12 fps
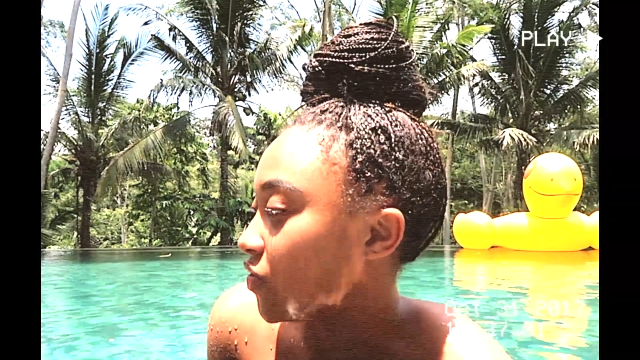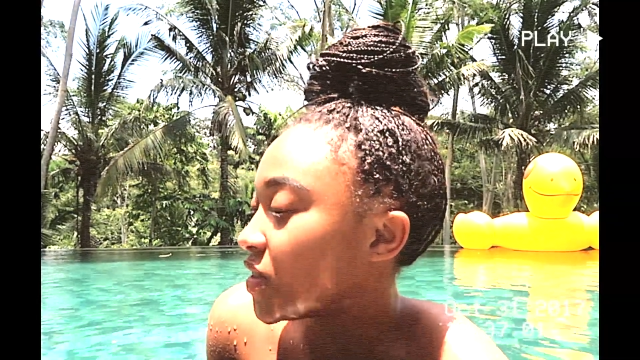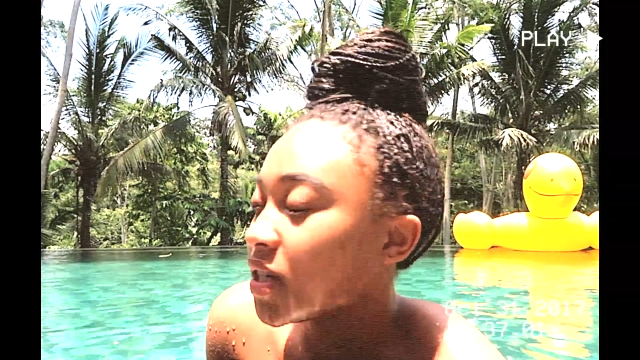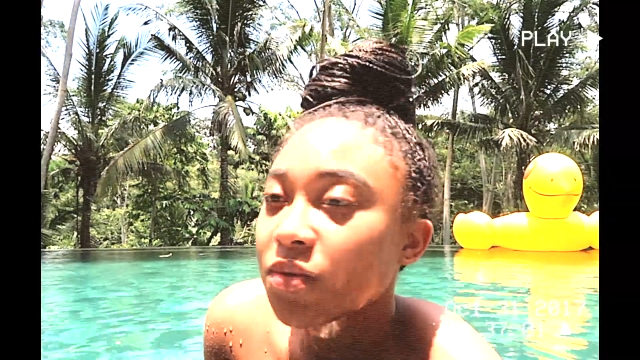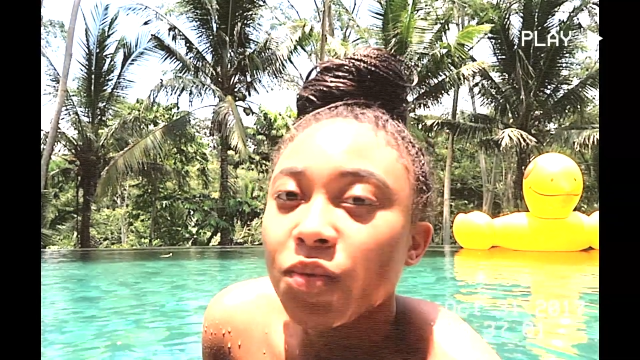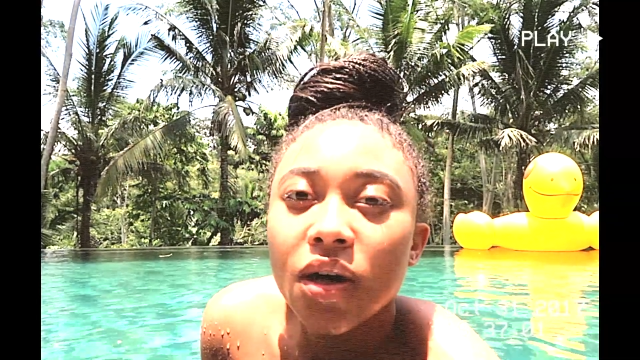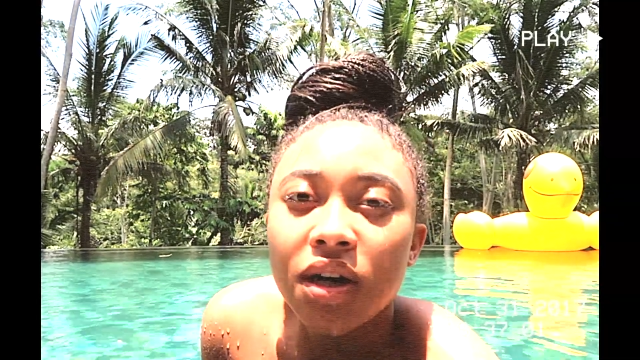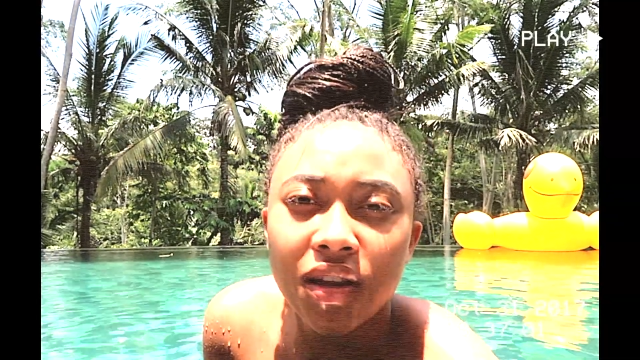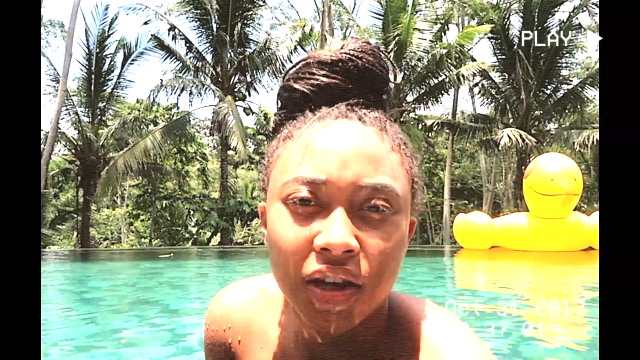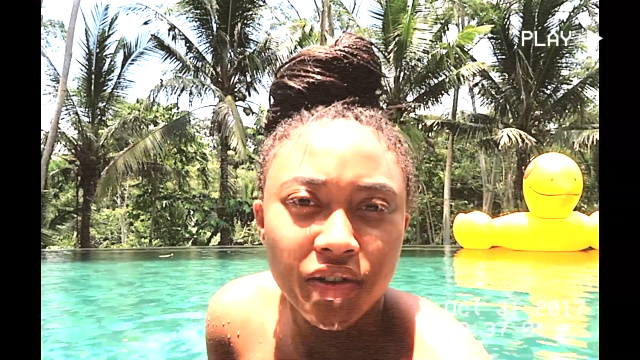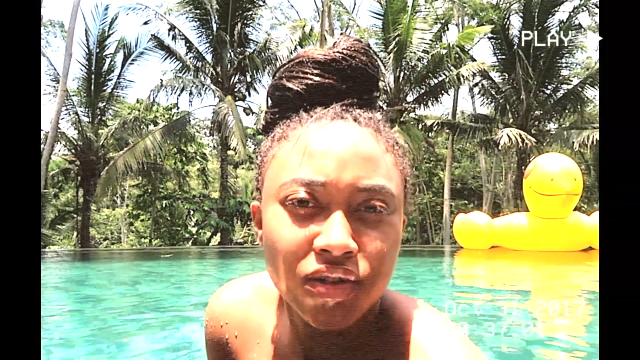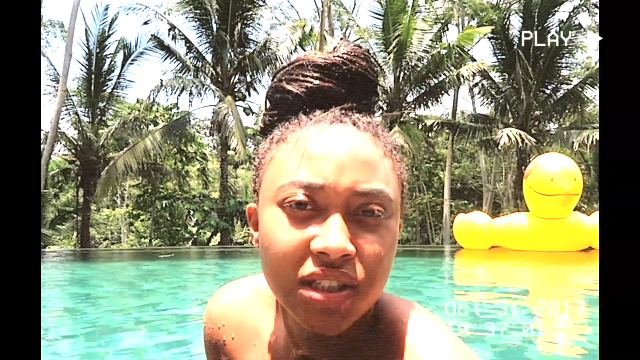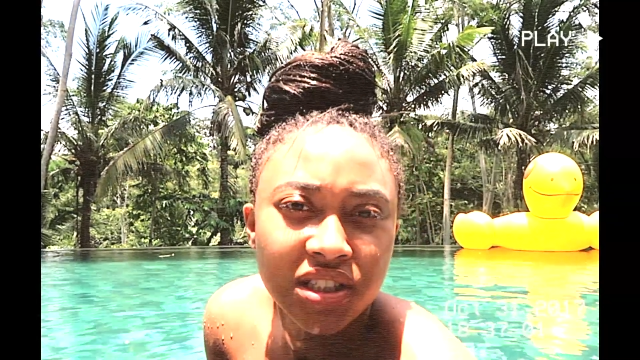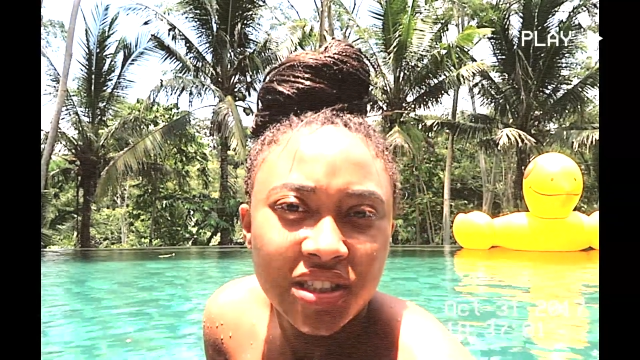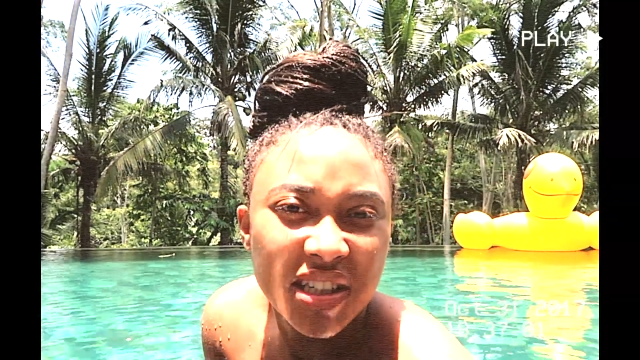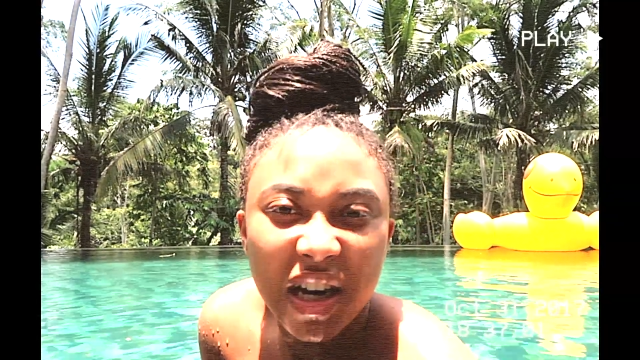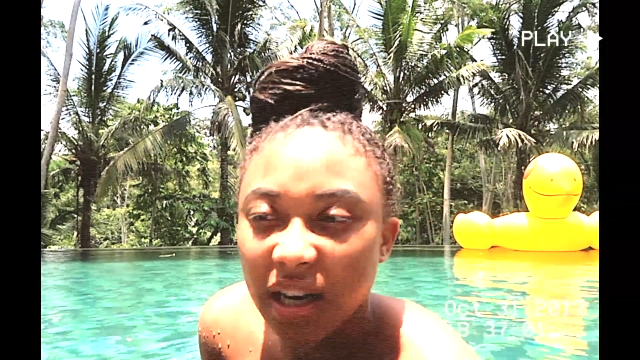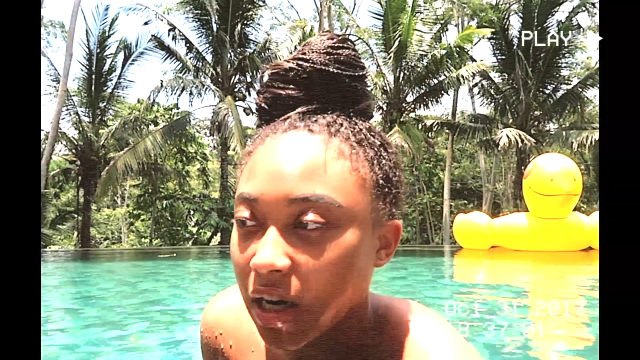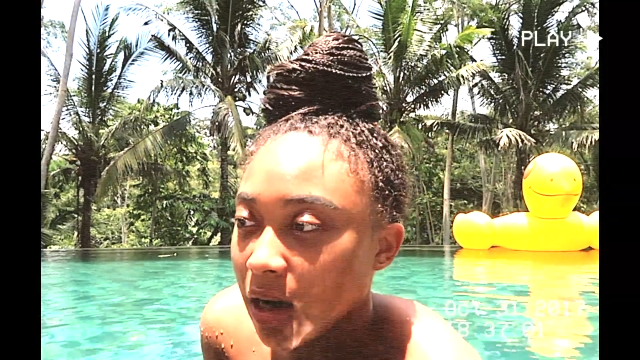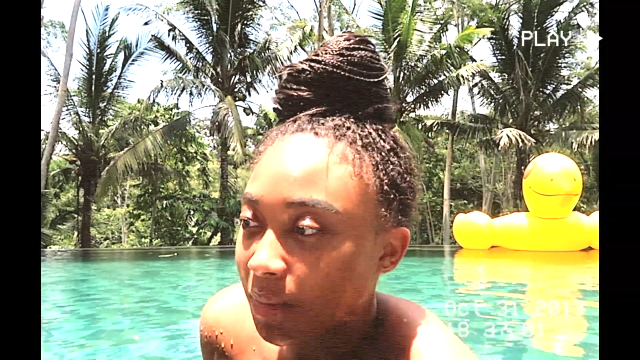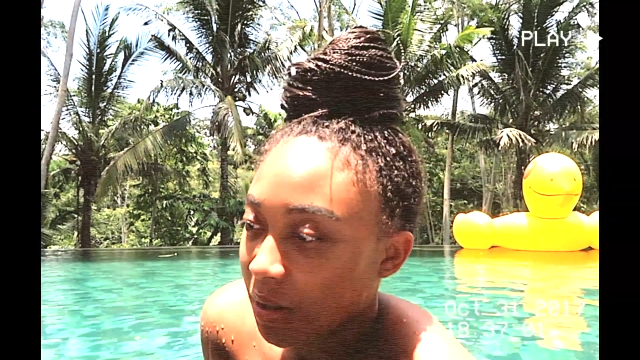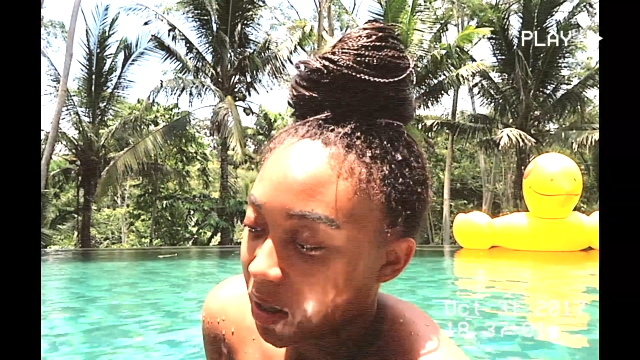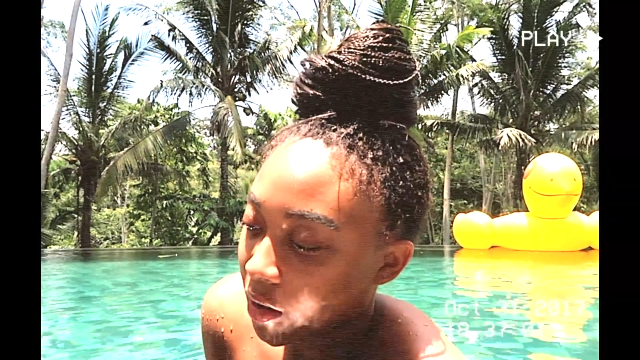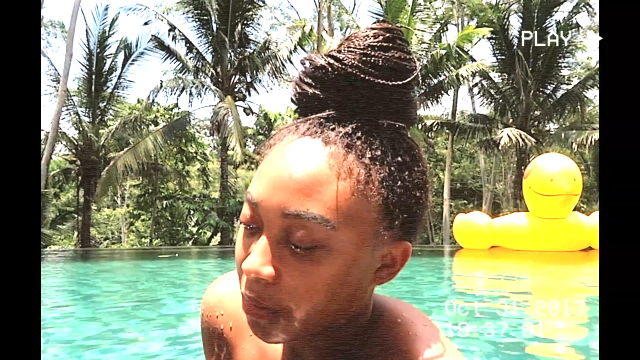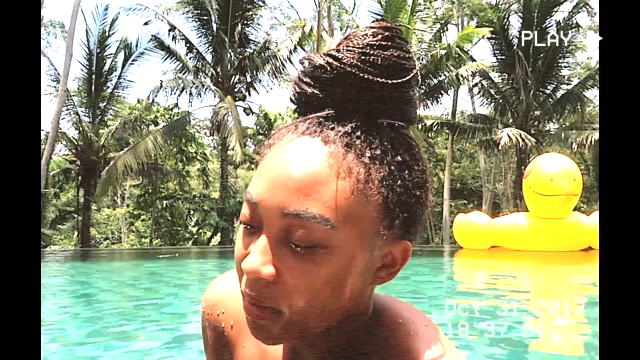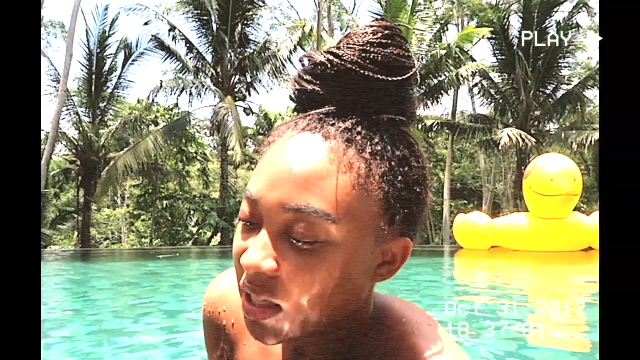you've seen one, they usually just kind of come and go,